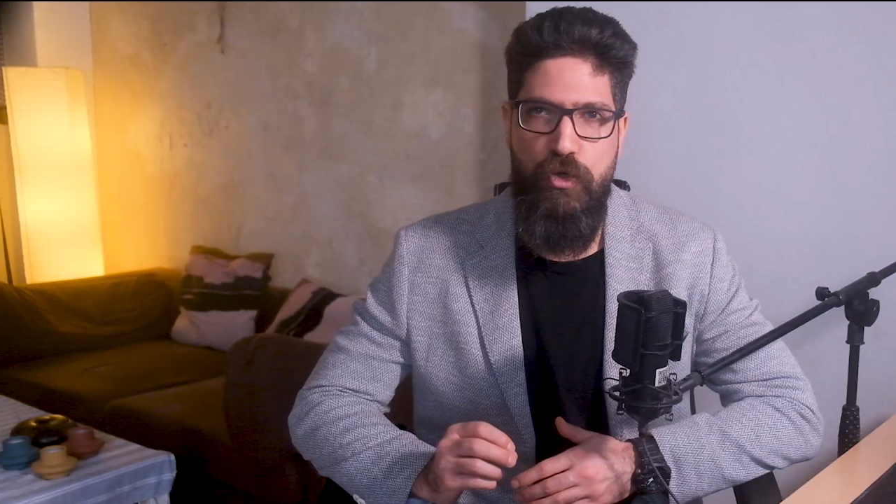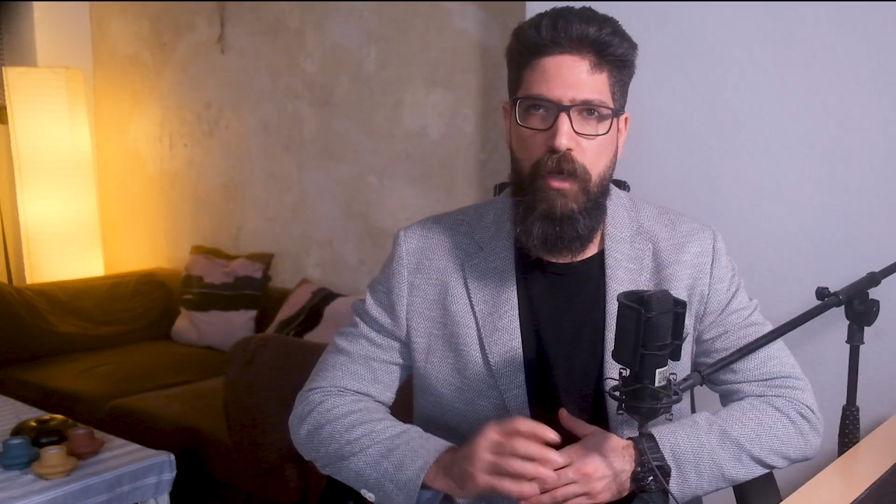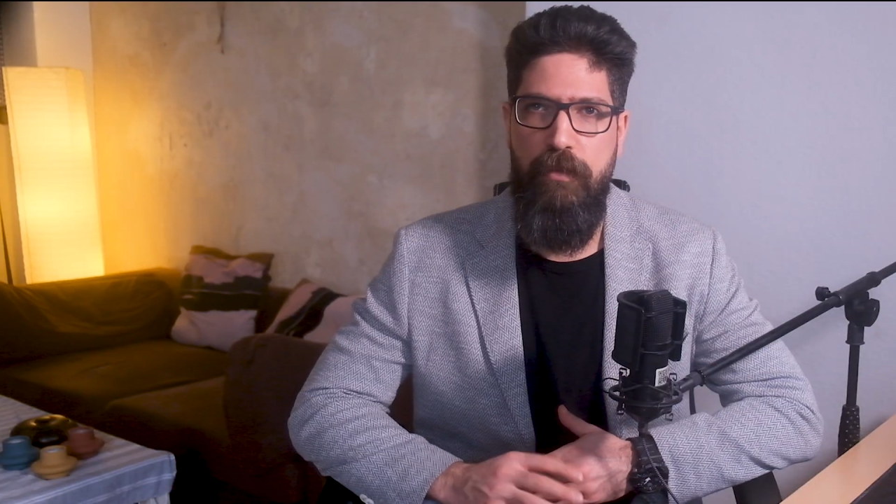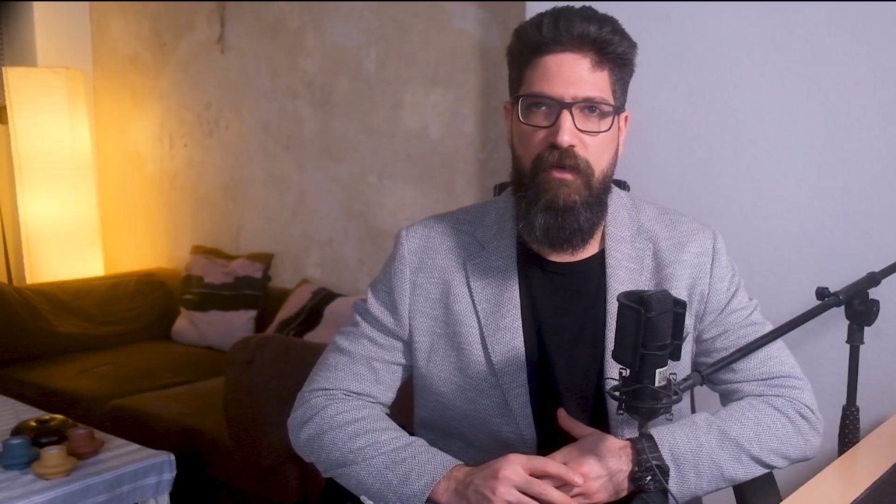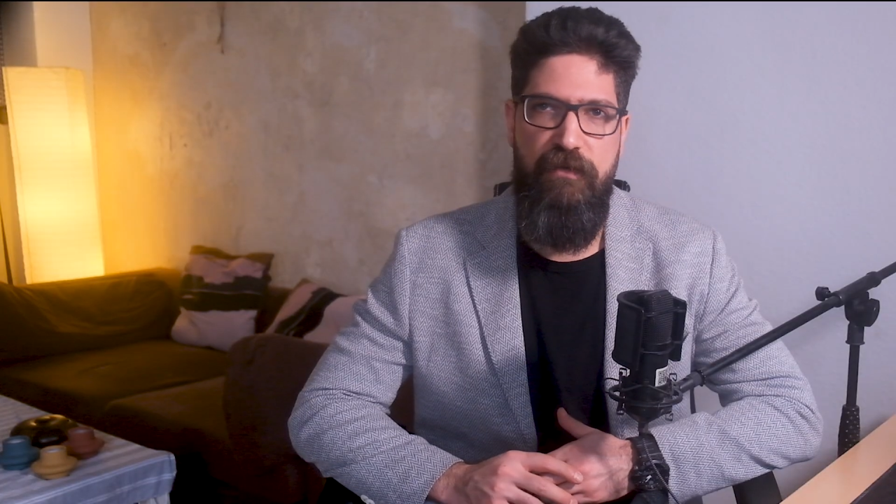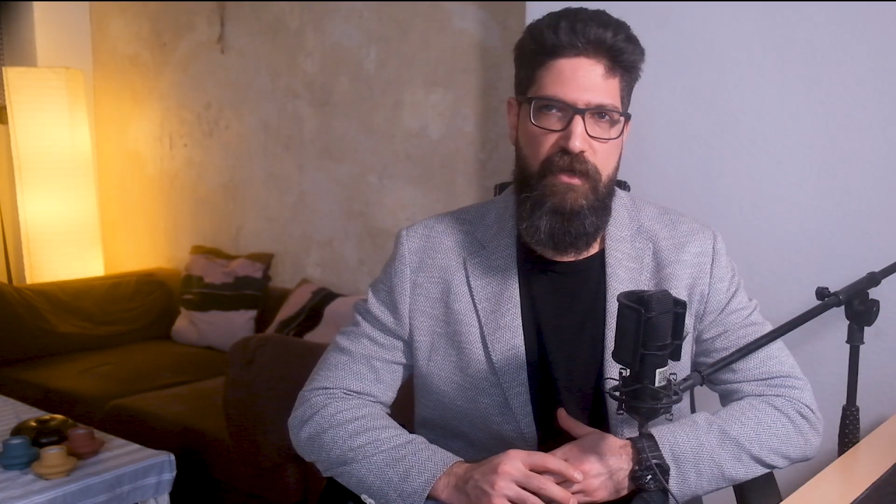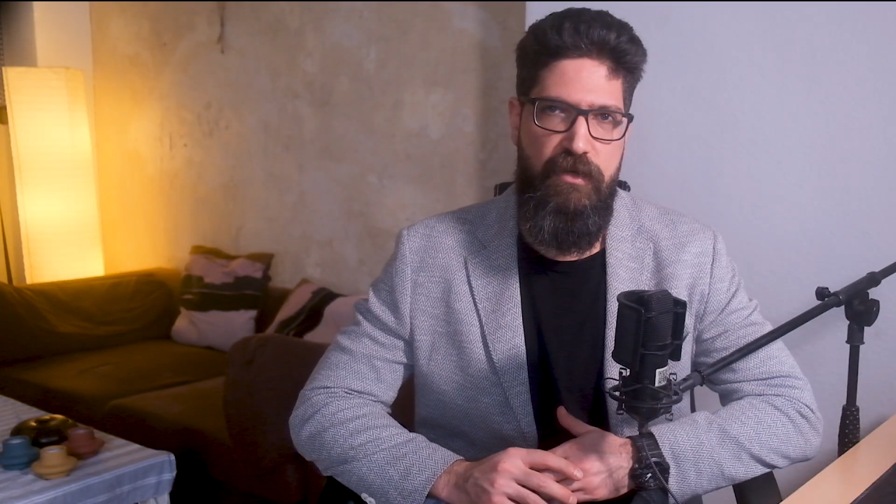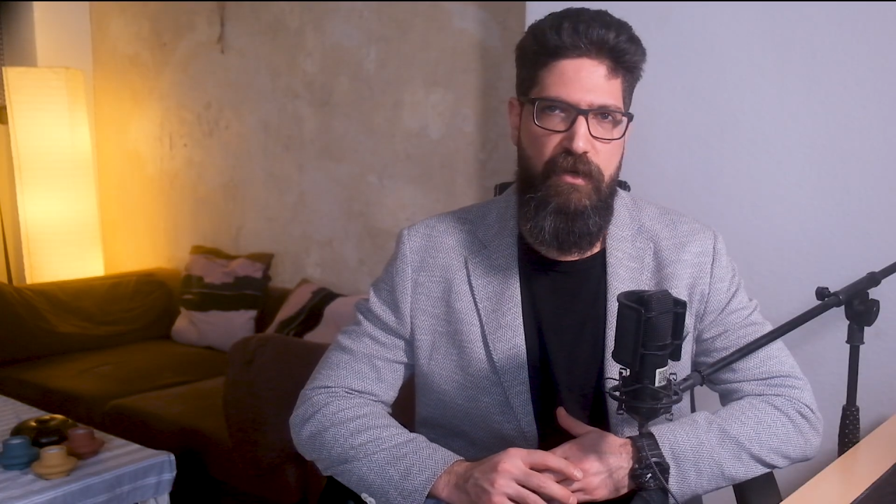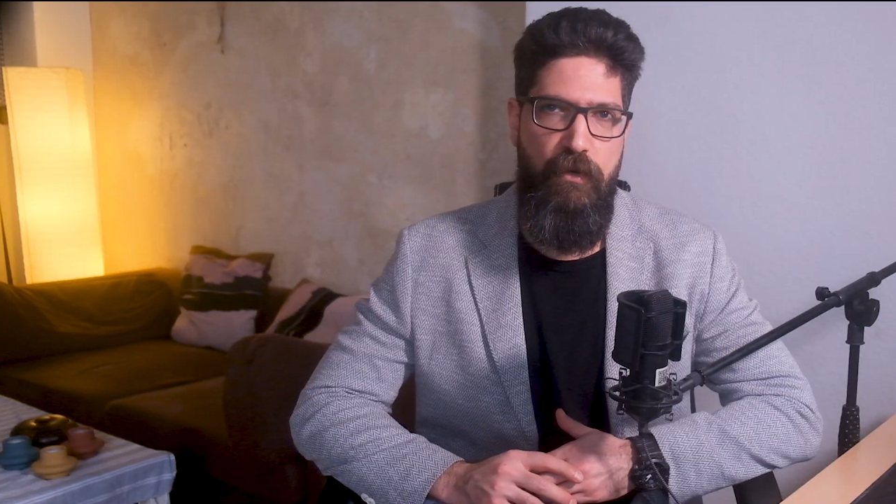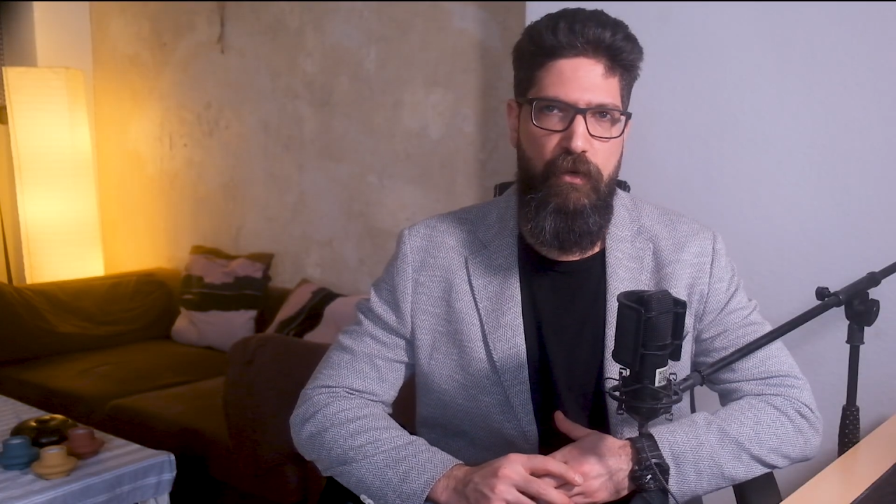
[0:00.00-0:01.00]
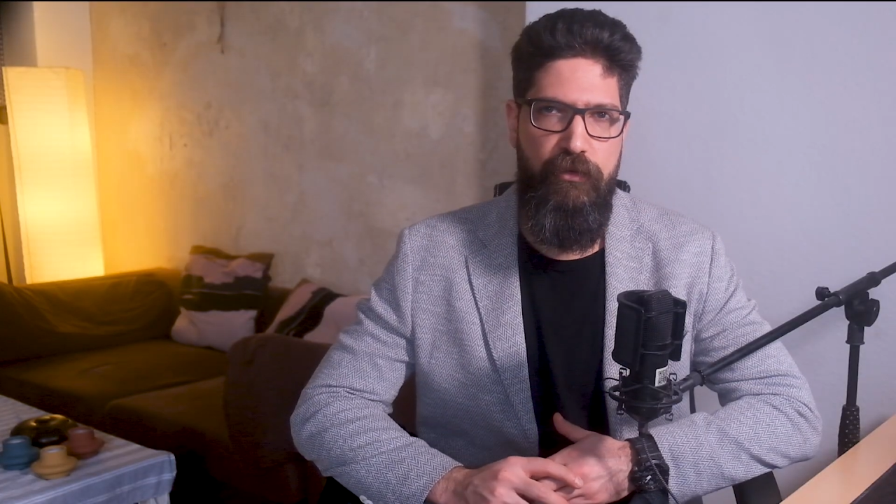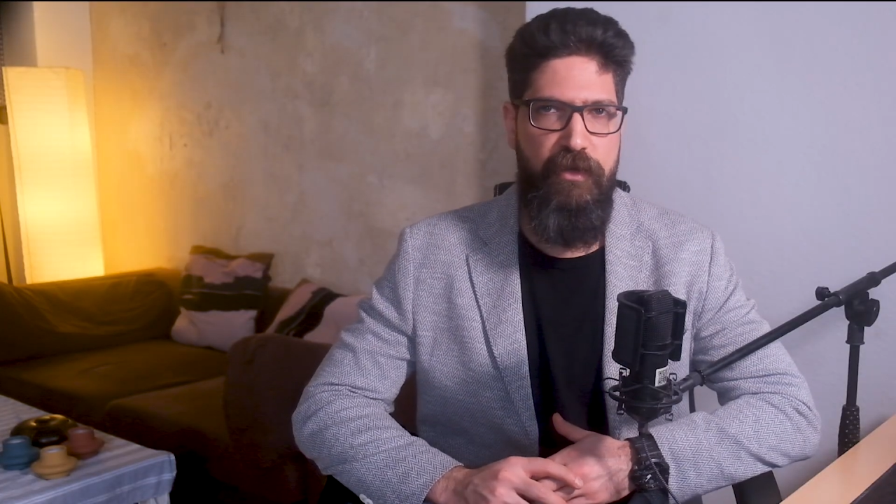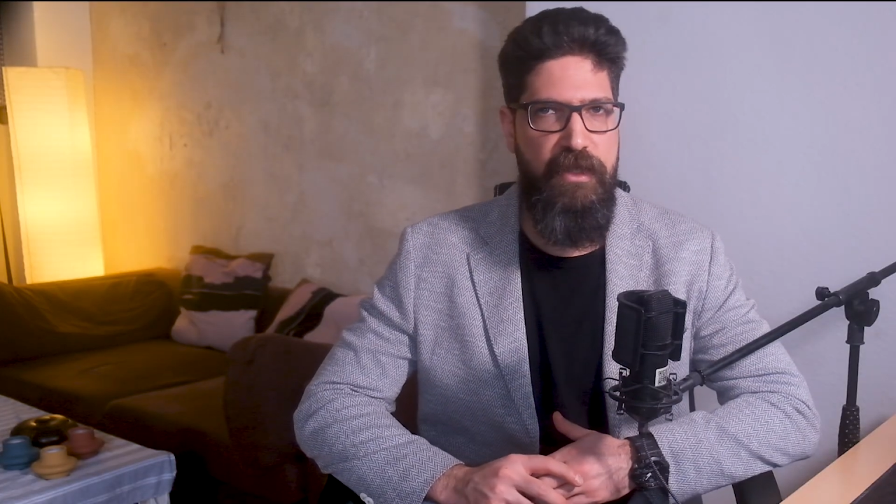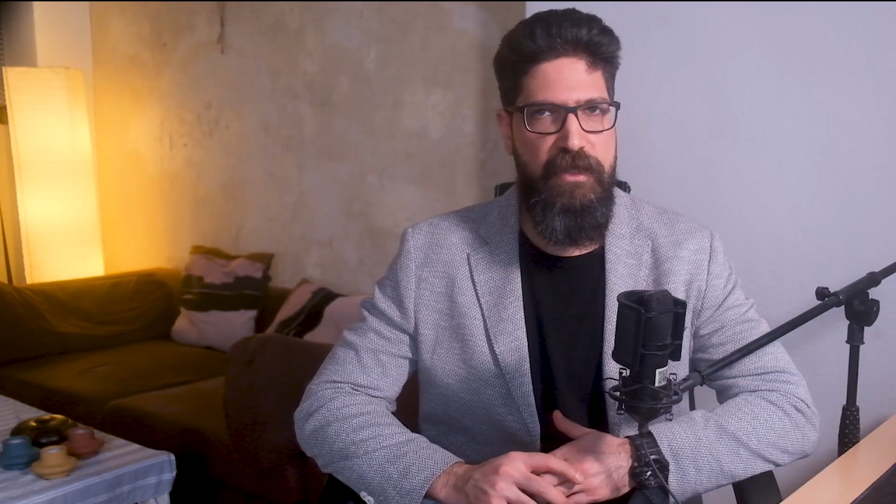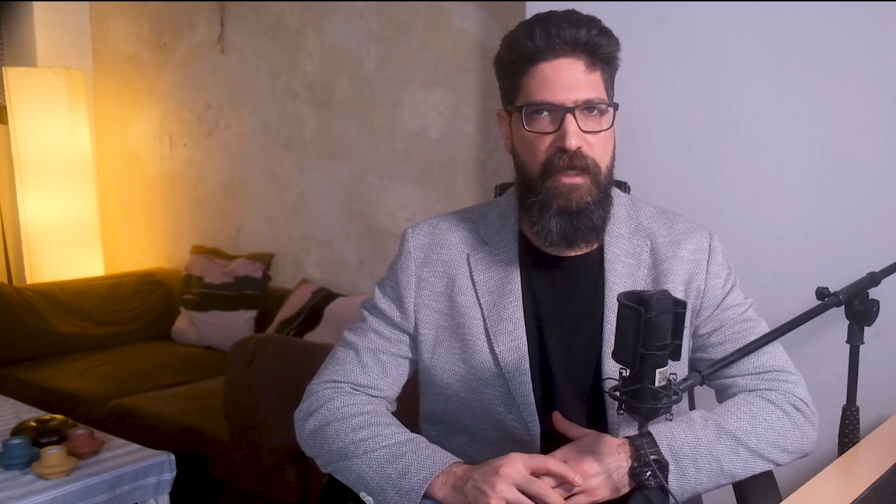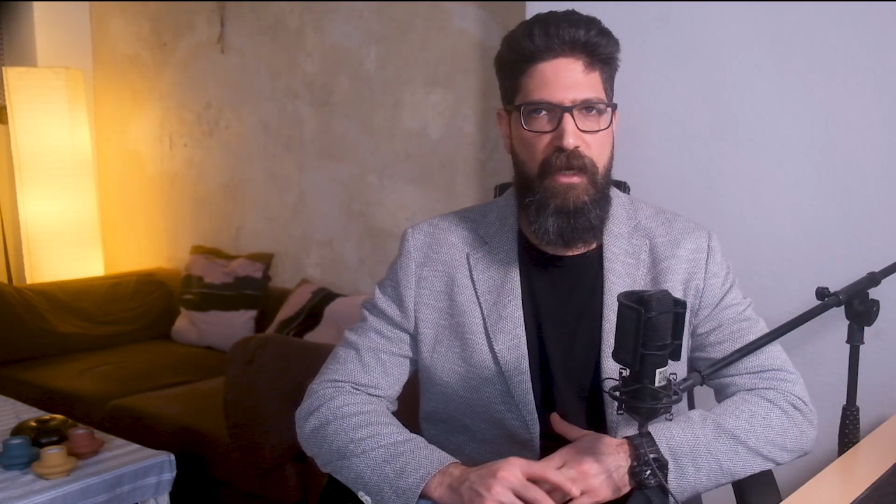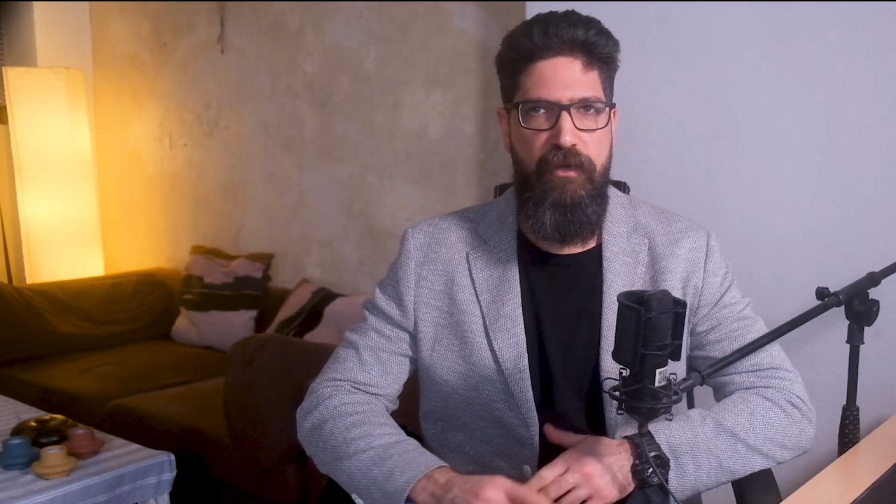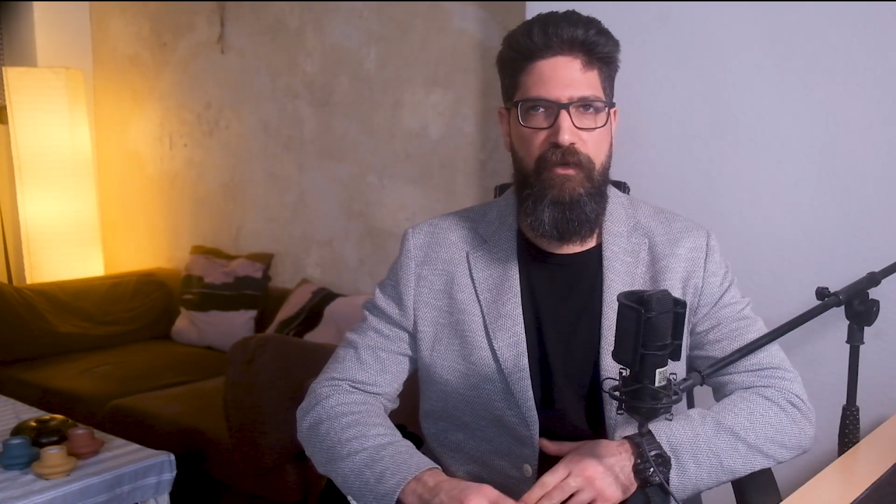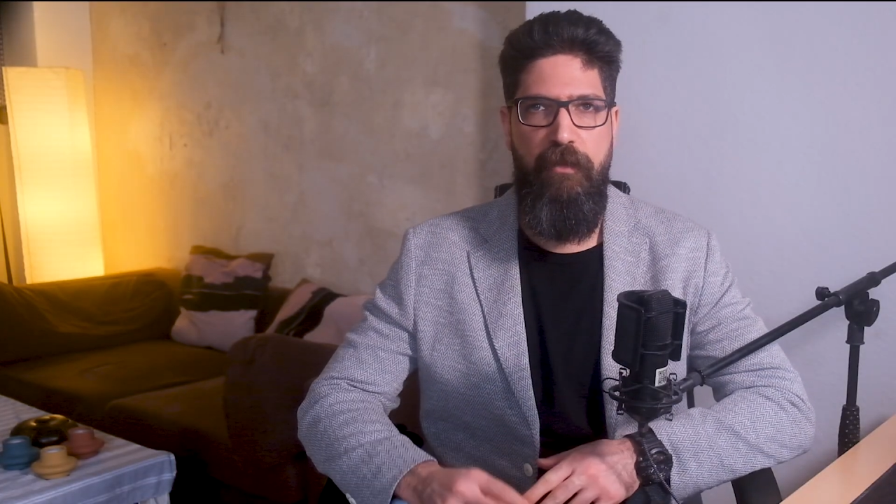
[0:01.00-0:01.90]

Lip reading: Scheubner-Richter also detailed